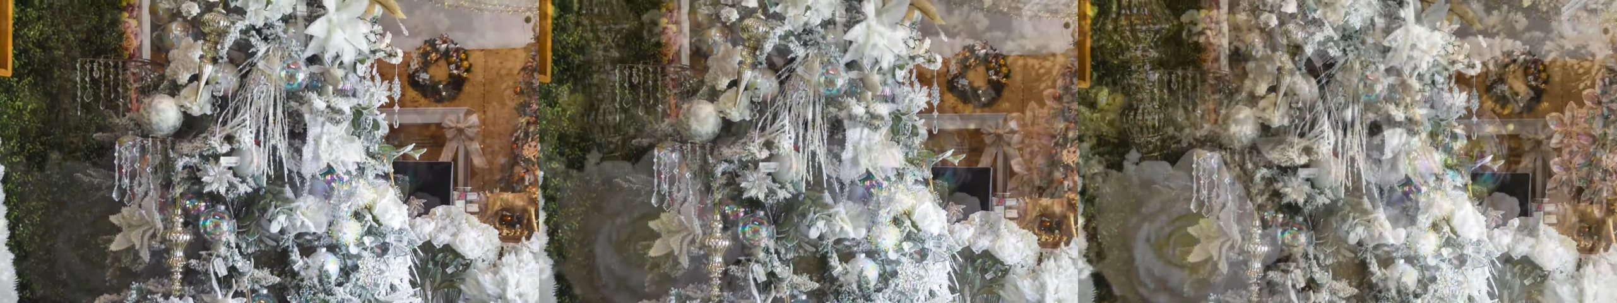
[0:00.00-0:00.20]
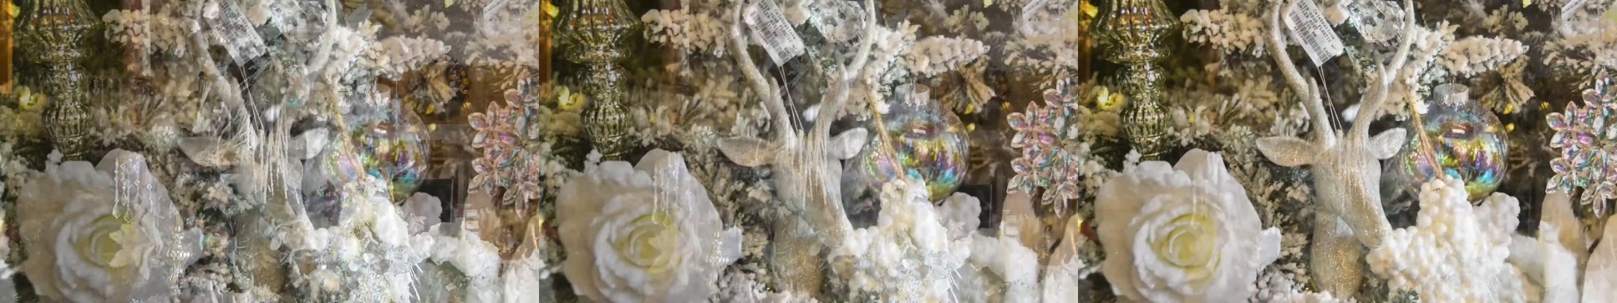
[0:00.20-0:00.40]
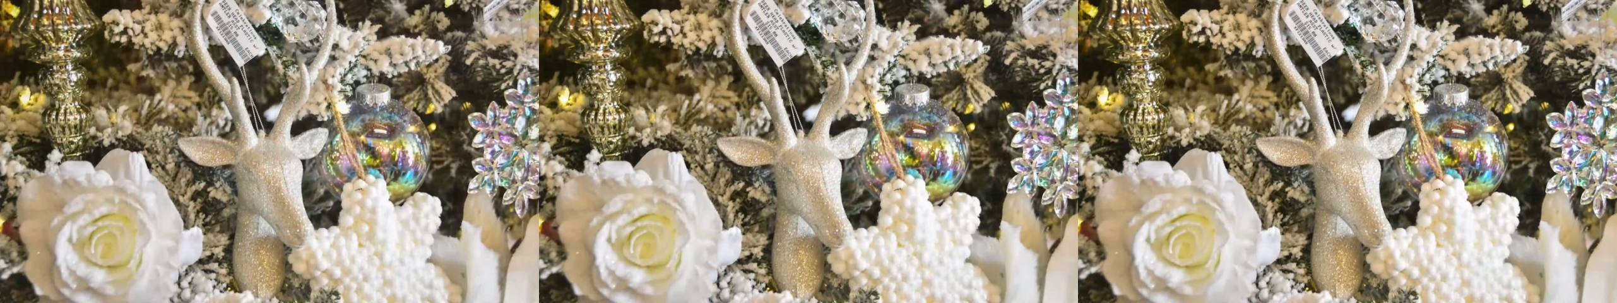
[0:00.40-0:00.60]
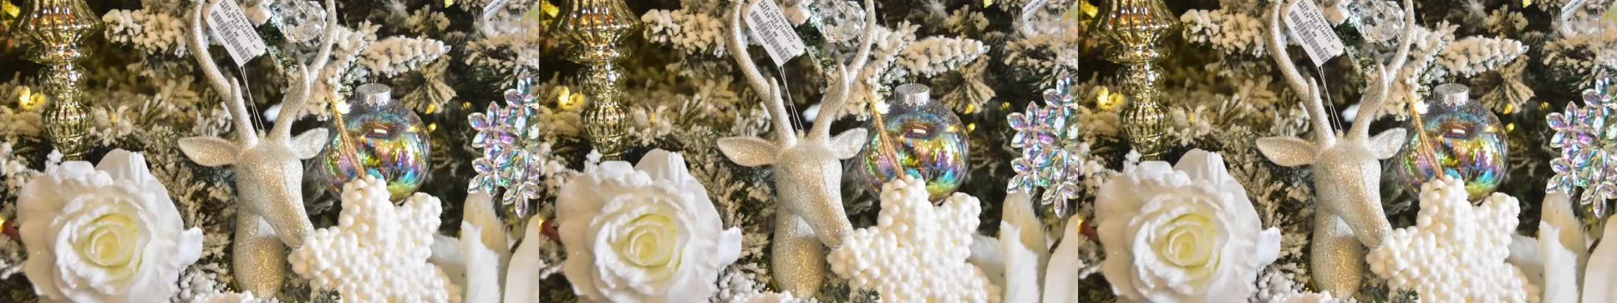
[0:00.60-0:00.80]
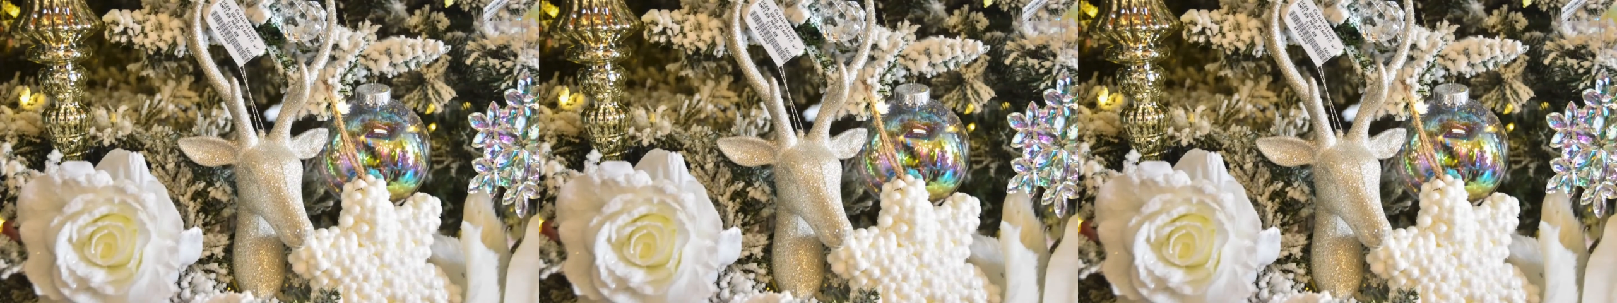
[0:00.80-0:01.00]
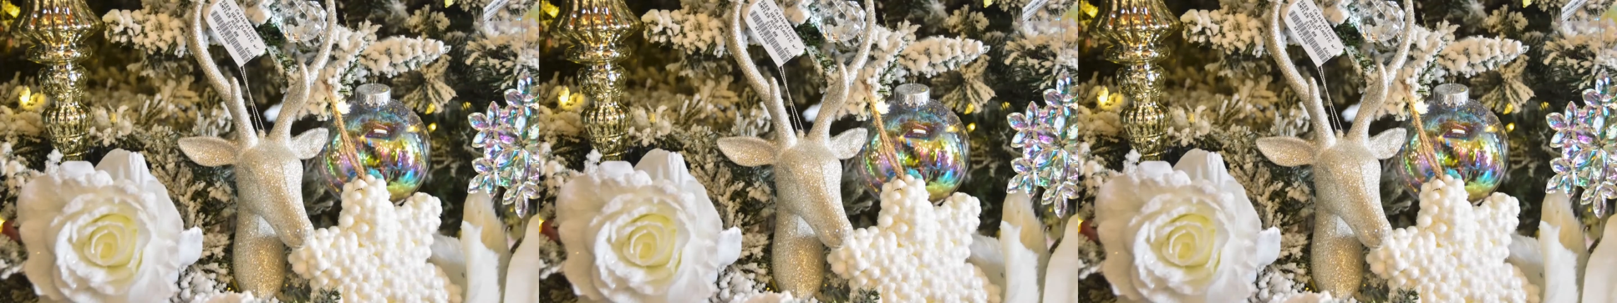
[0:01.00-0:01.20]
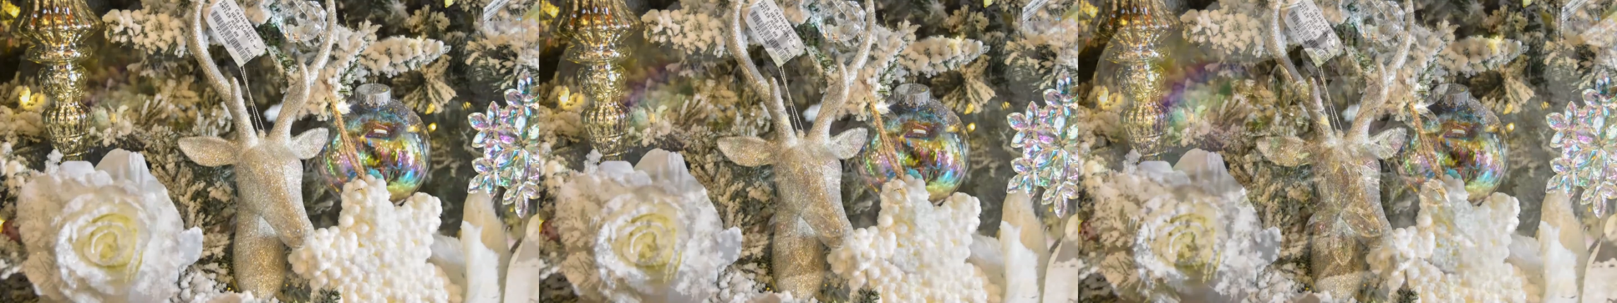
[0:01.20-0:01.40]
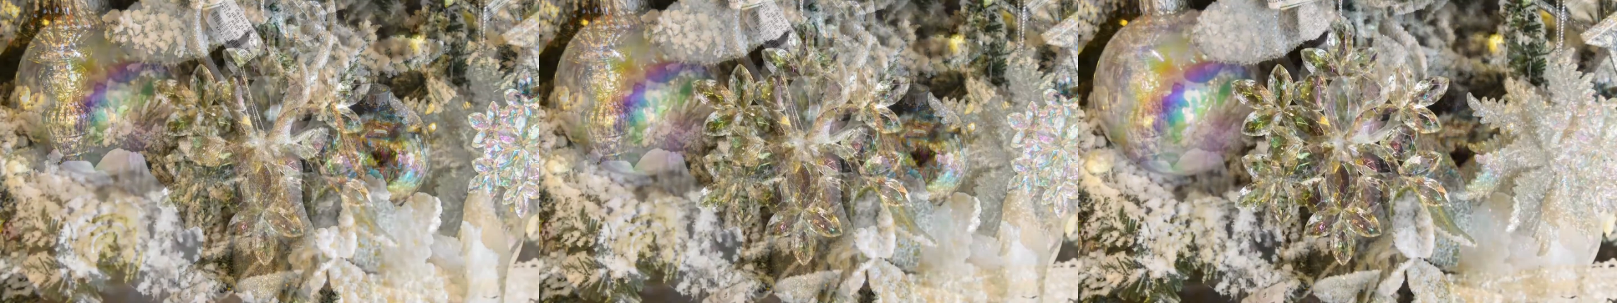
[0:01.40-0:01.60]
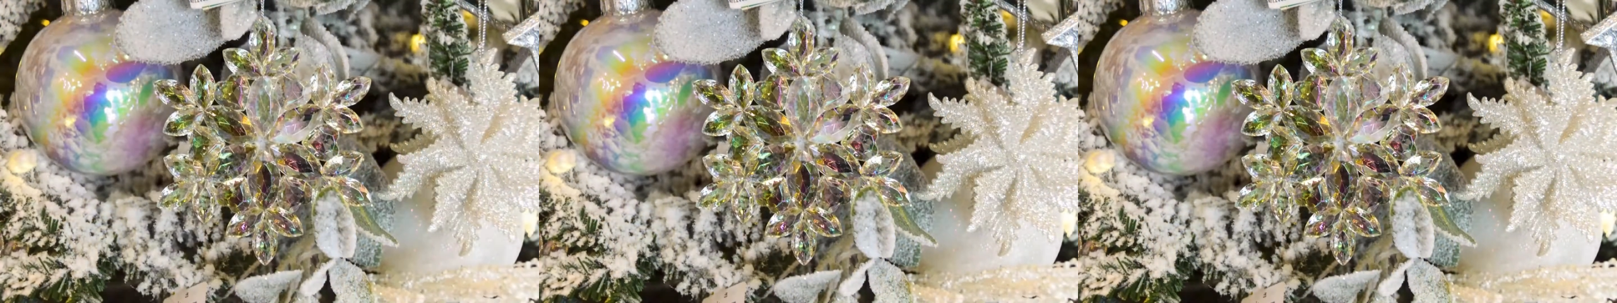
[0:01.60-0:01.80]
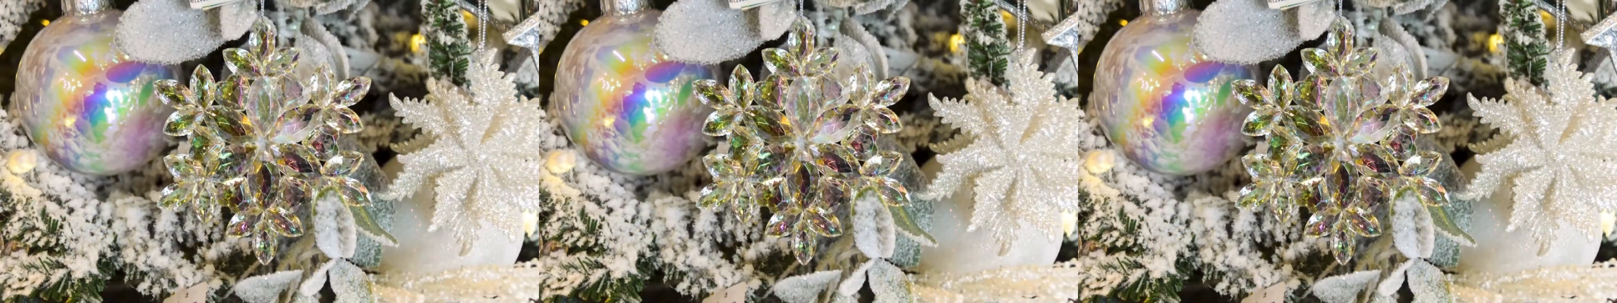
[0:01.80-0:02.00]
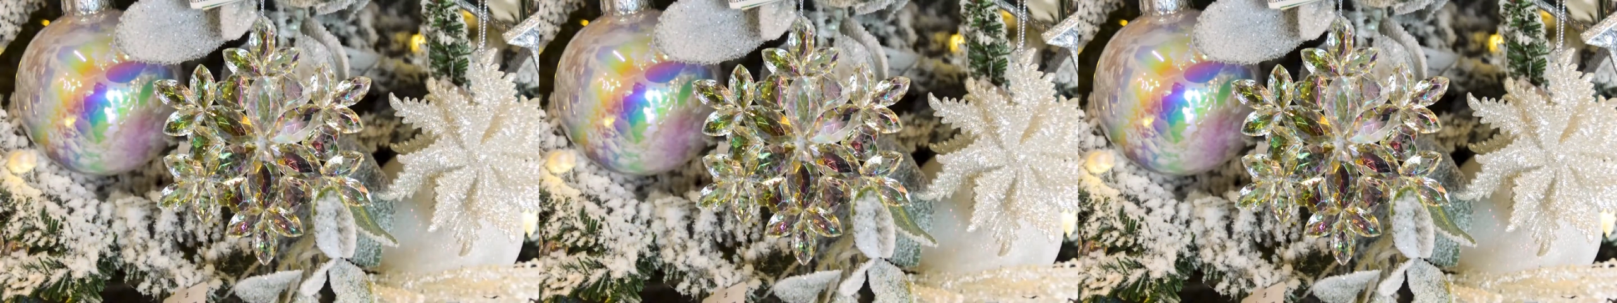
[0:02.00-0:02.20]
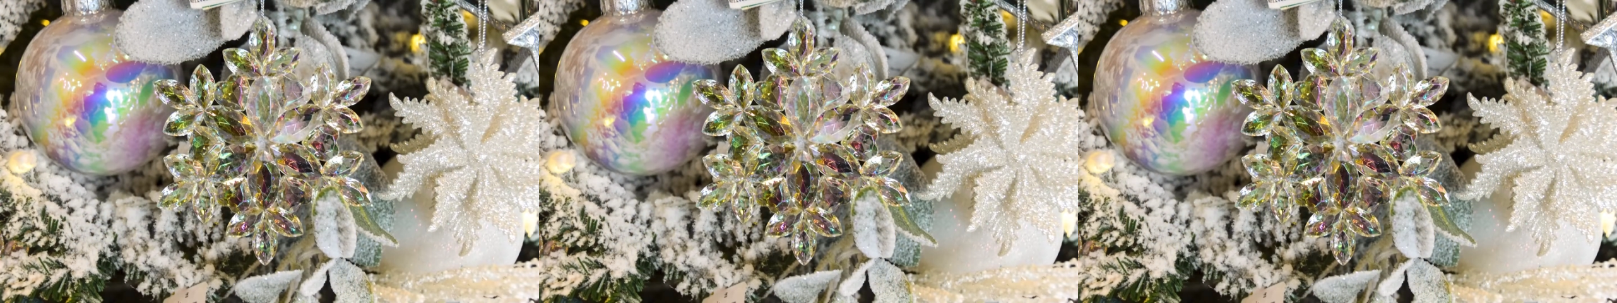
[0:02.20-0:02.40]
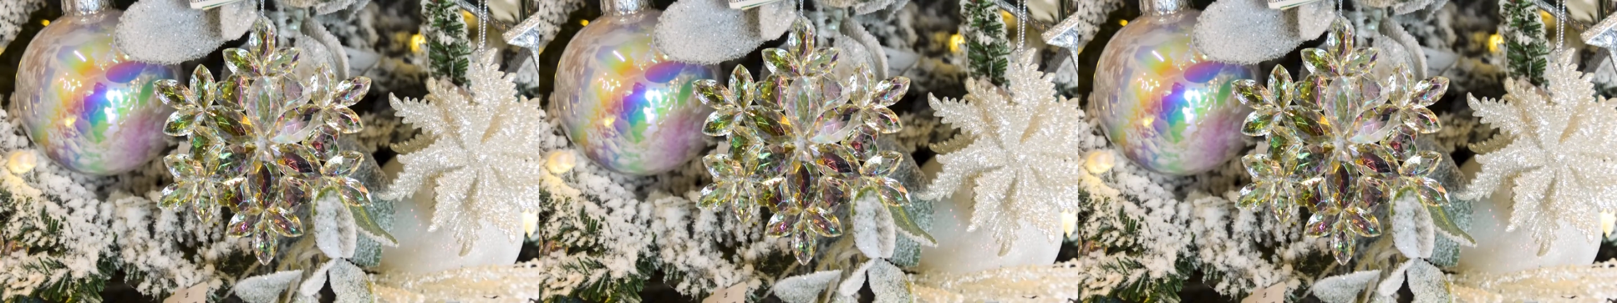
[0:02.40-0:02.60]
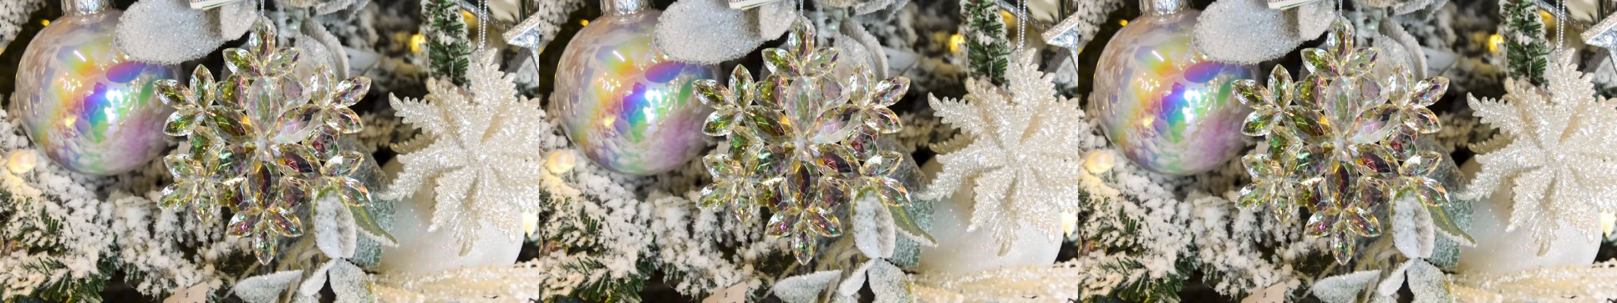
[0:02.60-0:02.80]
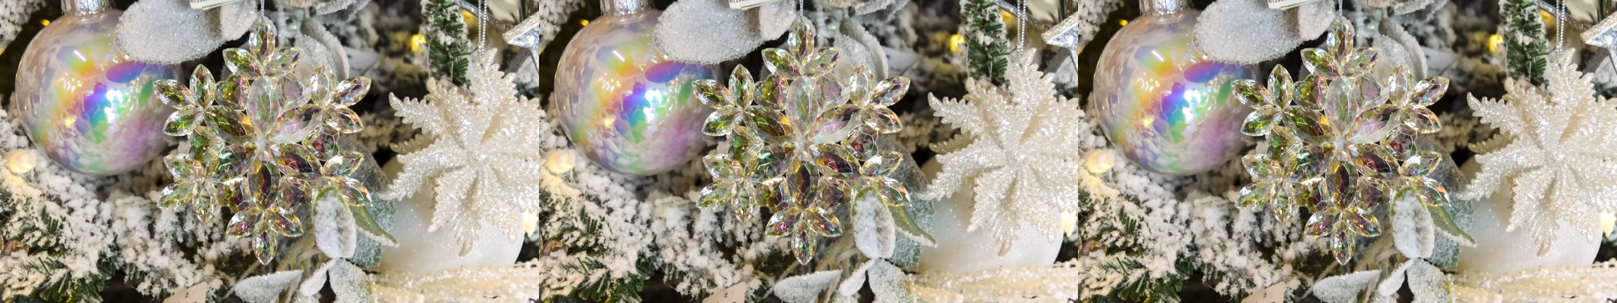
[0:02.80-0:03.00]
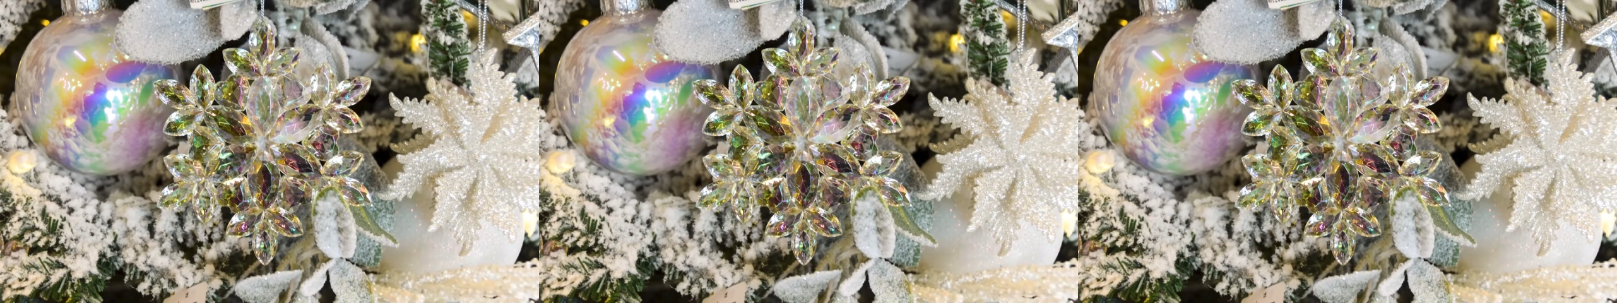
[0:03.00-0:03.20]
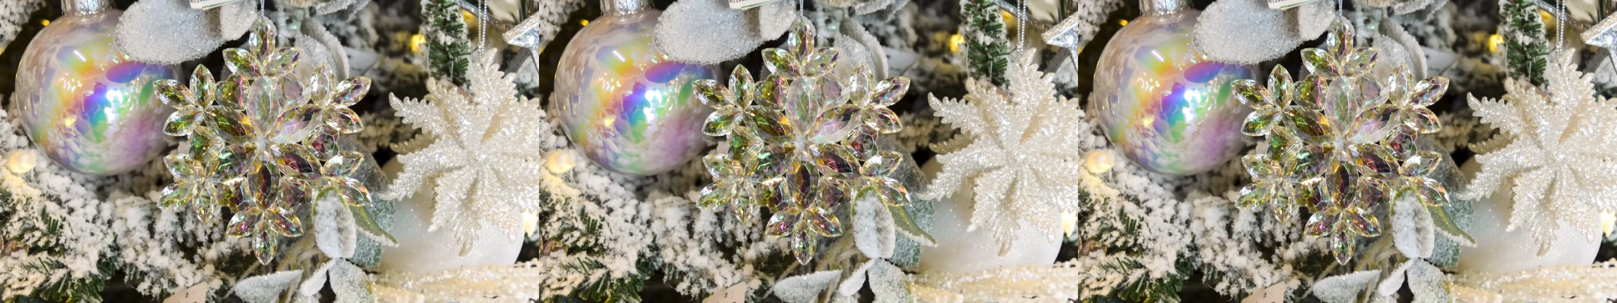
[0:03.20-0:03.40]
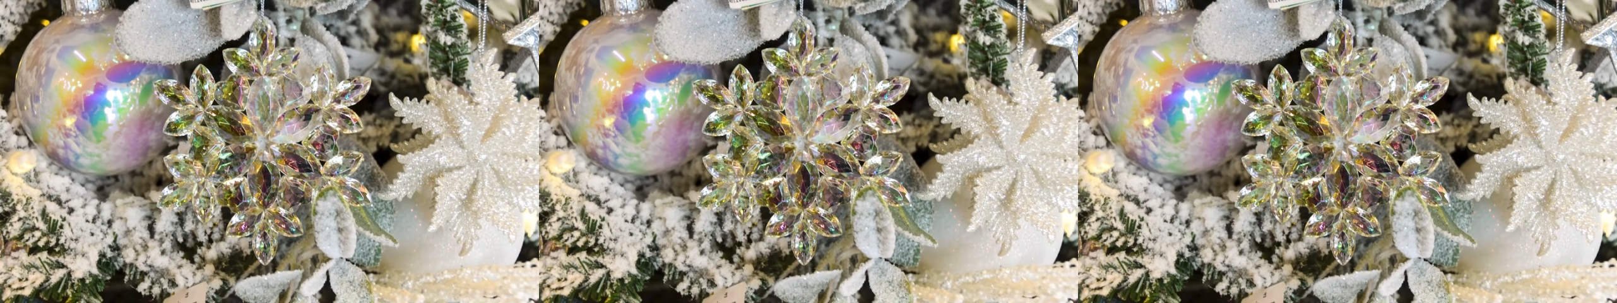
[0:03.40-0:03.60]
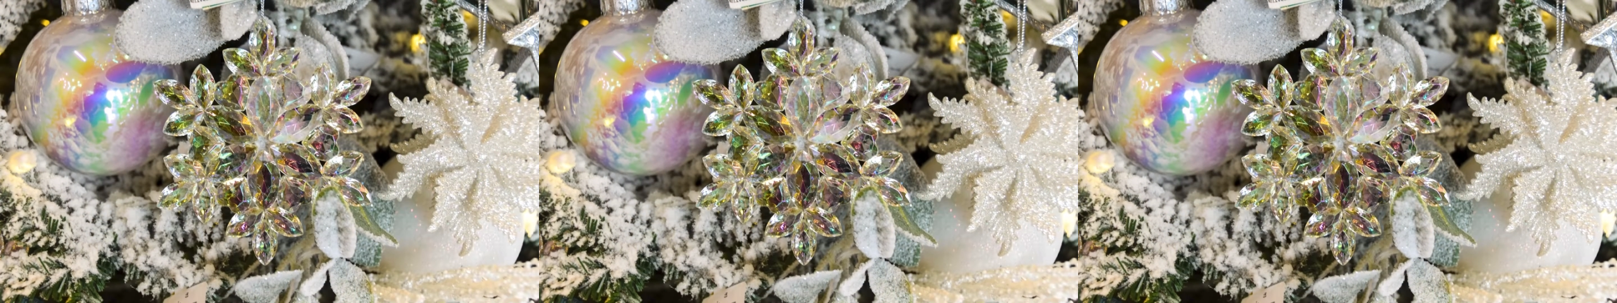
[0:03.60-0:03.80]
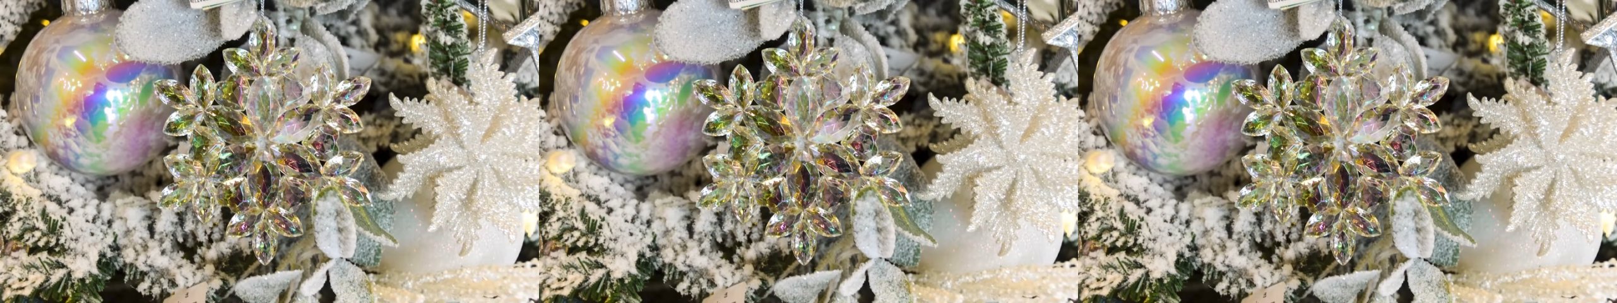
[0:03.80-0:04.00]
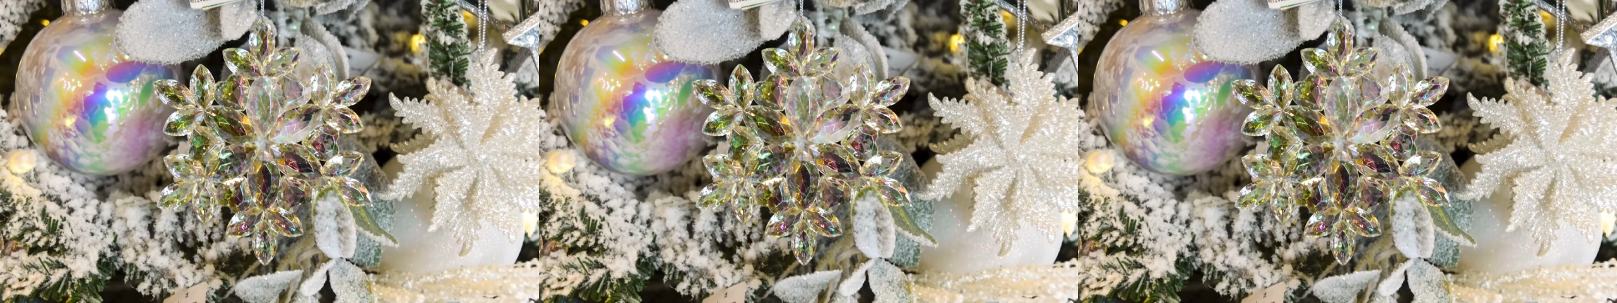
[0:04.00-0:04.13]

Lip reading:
Nobody's mouth can be seen.